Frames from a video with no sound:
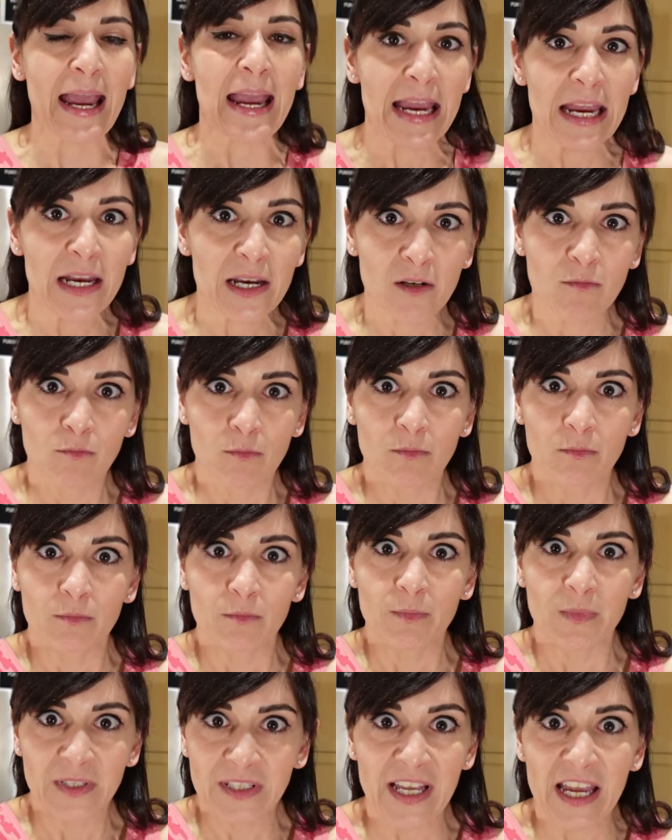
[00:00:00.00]
and
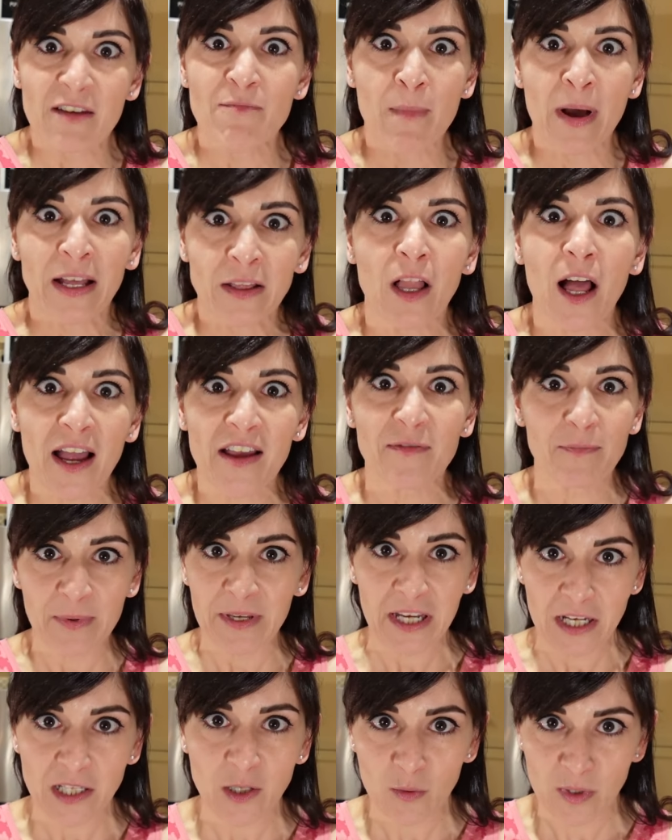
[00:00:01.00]
save my life
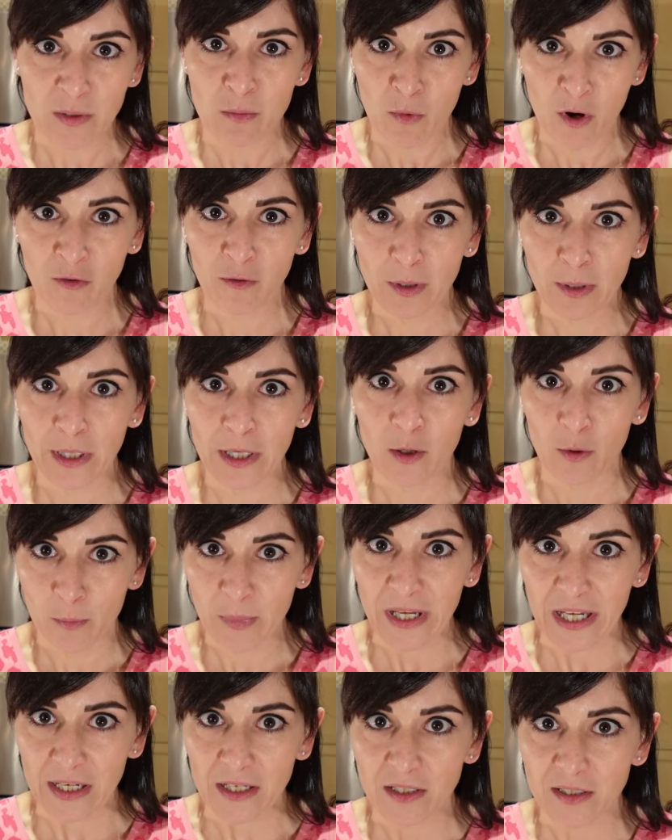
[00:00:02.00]
because I was morbidly
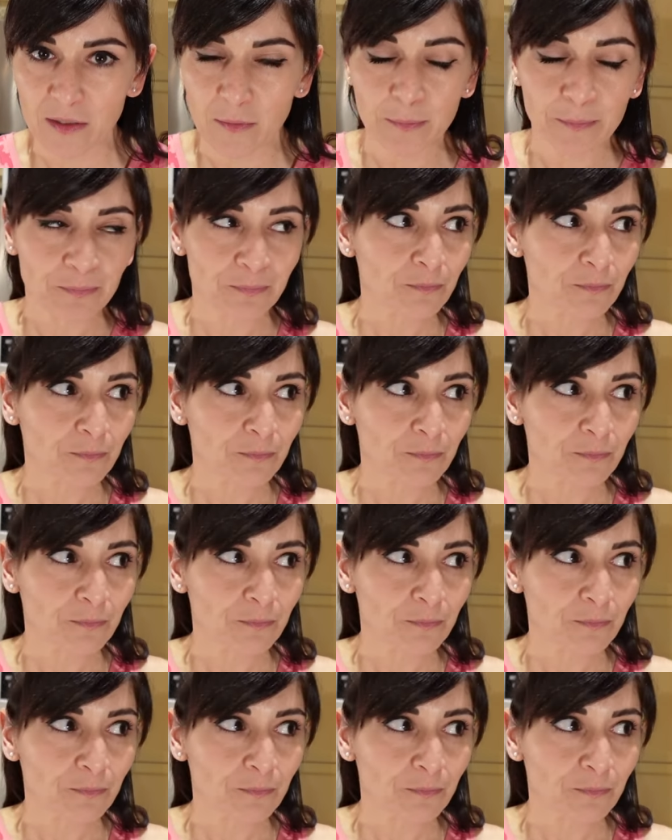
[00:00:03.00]
obese.